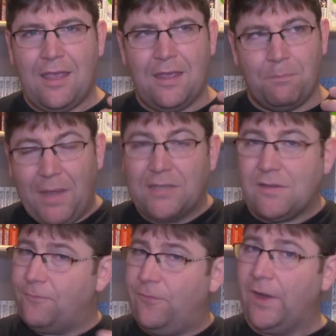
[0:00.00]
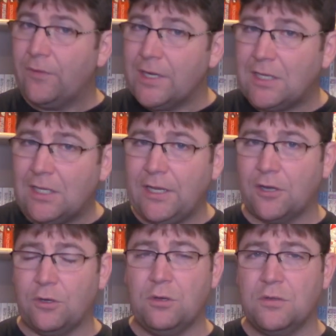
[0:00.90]
it makes it very
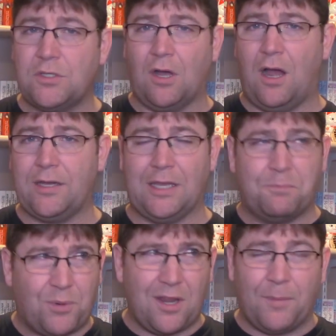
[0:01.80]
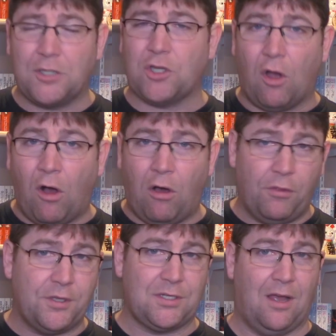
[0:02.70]
clear who's talking pretty much
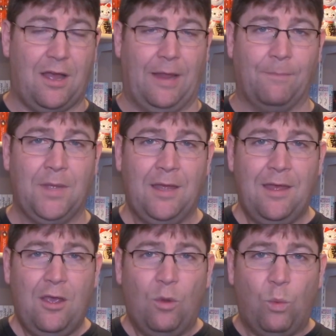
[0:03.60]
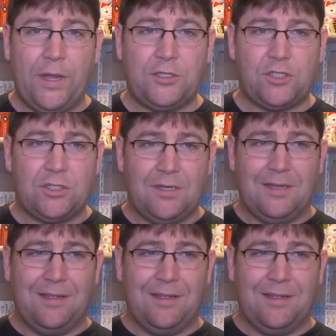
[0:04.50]
all the time, which